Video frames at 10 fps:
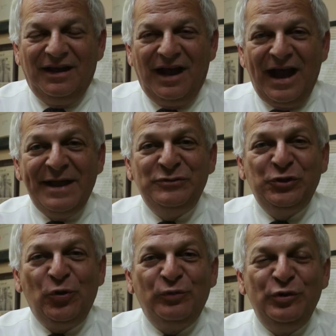Hi, I'm
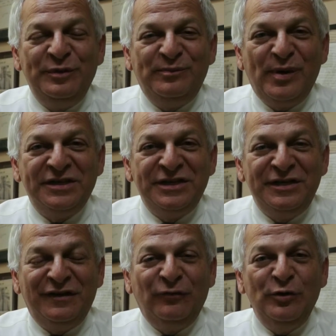Joel Rubin,
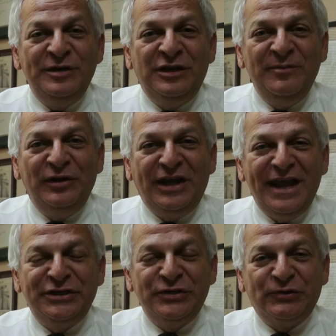president of Rubin
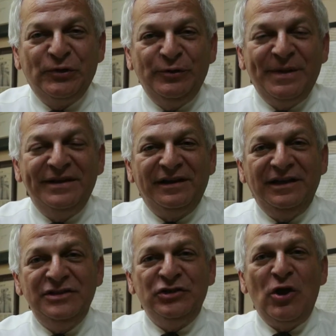Communications Group, and
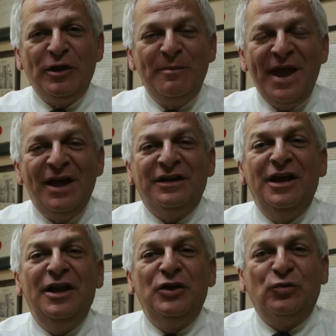let's talk about
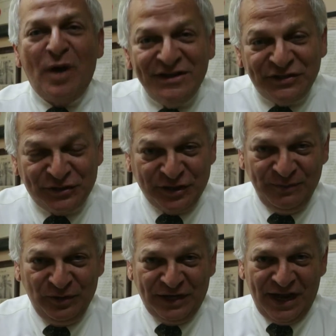crisis
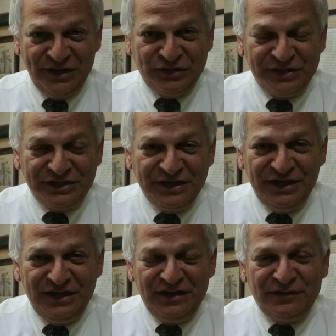communications.
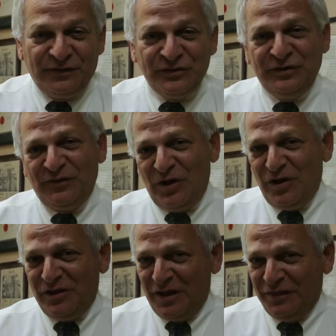First of
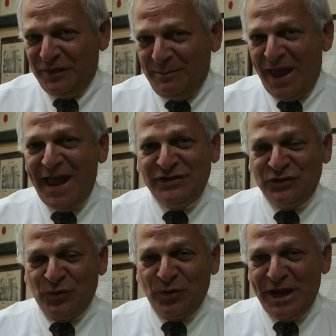all, the bad
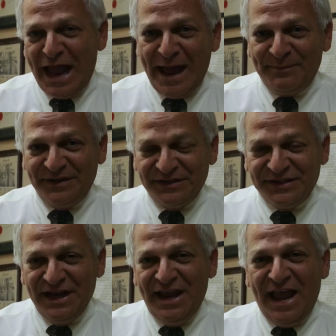story
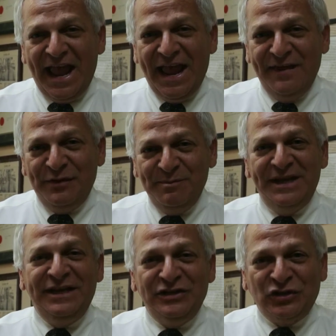happens, and the
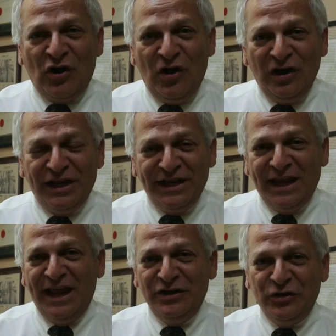media's
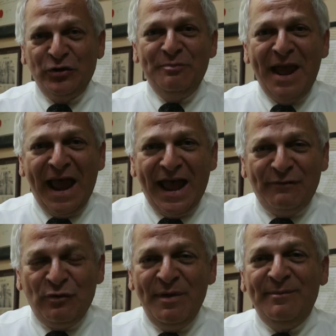calling, and you're
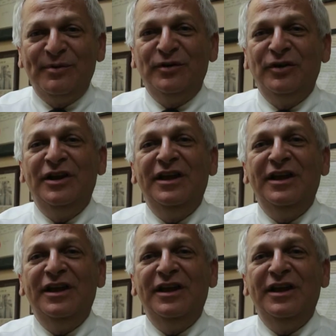mad. Remember,